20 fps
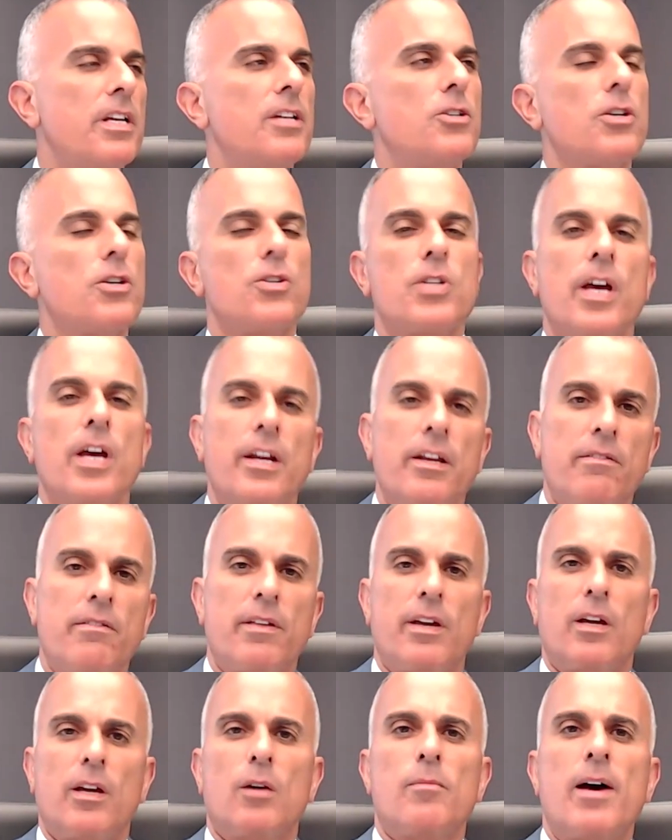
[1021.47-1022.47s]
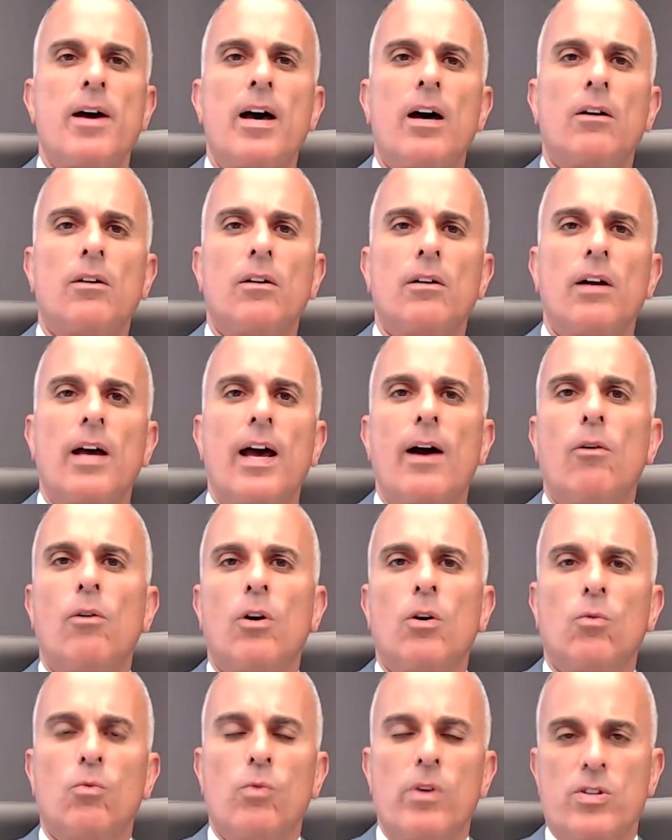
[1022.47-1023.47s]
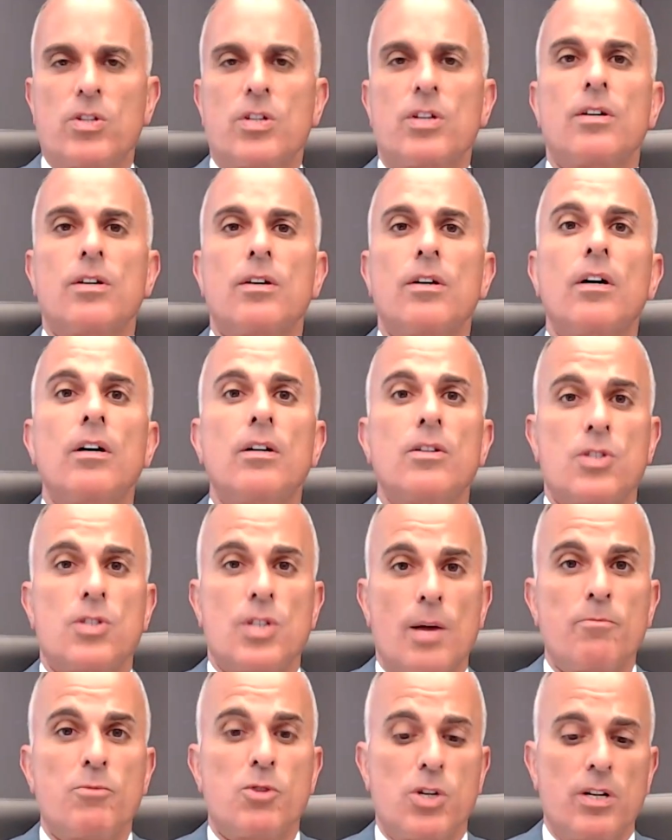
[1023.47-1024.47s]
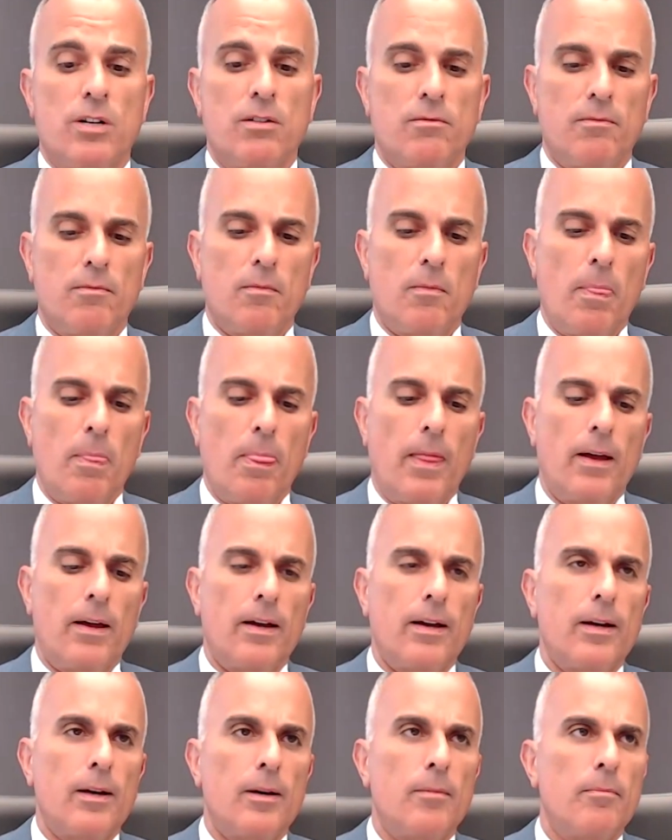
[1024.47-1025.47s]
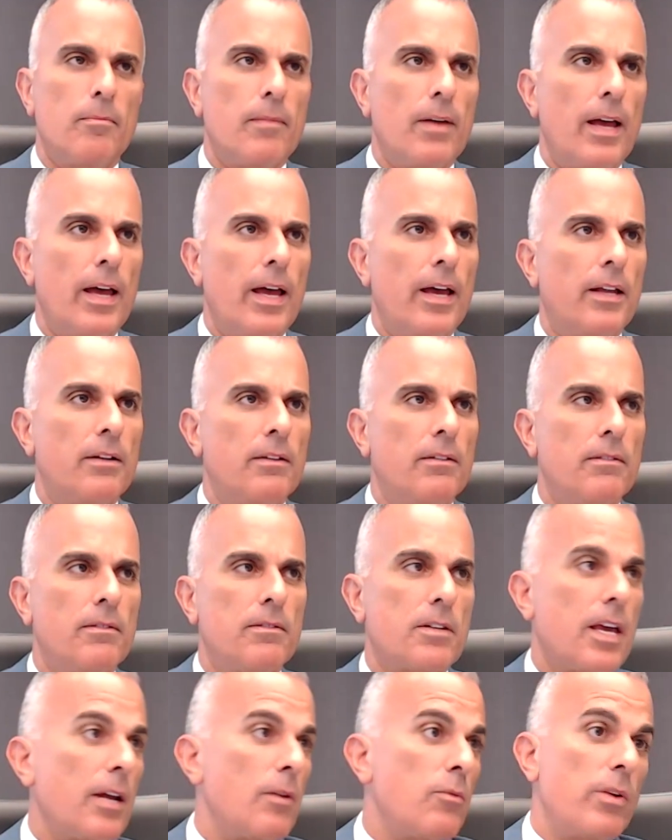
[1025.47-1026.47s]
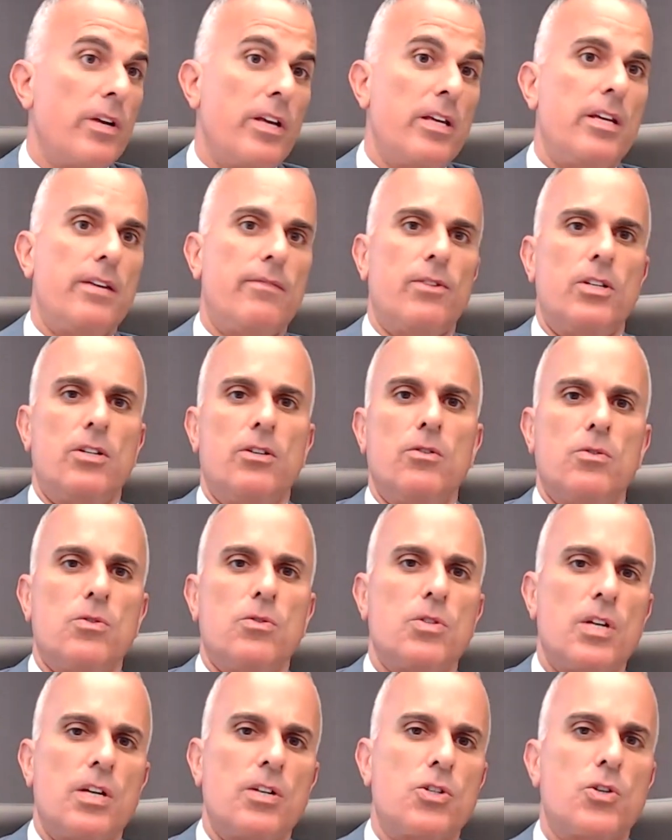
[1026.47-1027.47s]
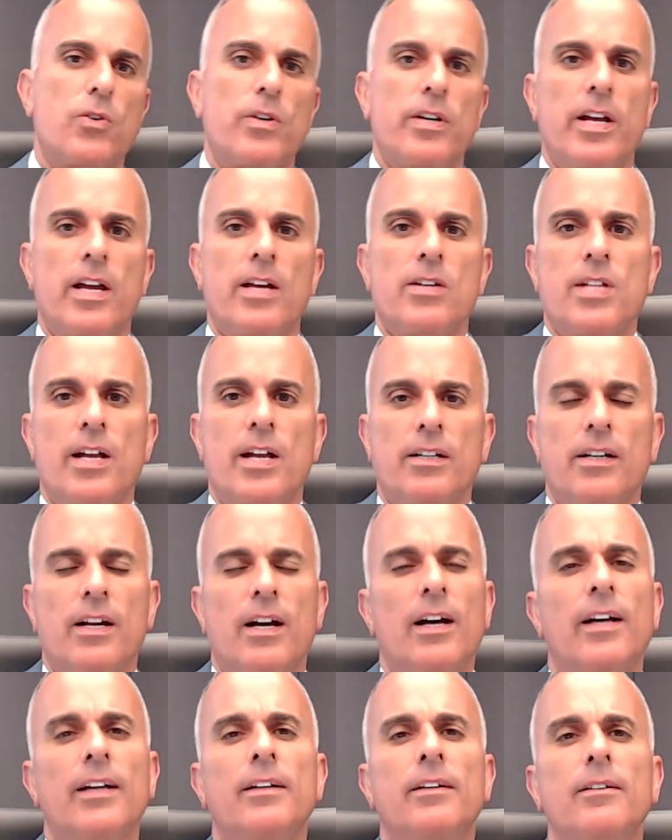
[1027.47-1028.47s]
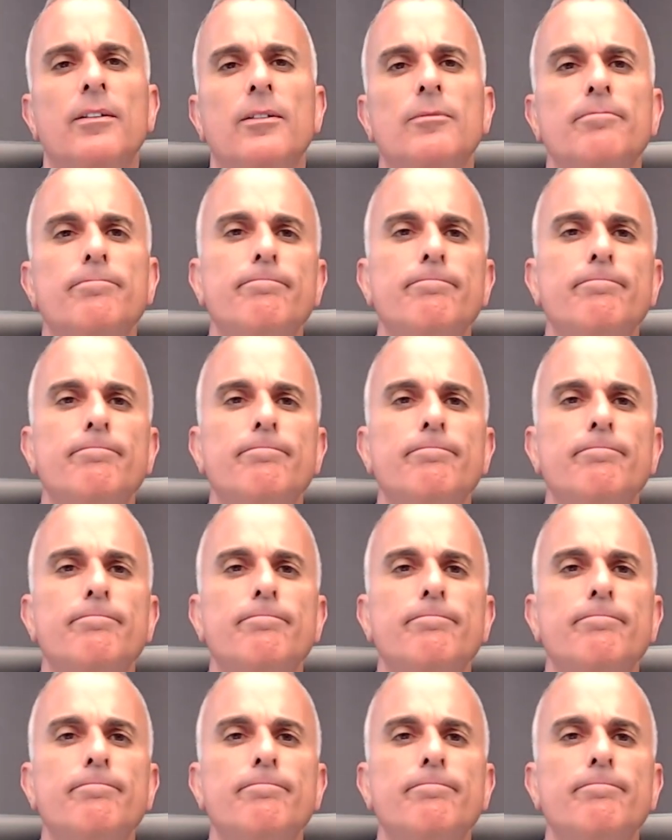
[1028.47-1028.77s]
teach us anything about our risk assumption? And can we even use history as that guide?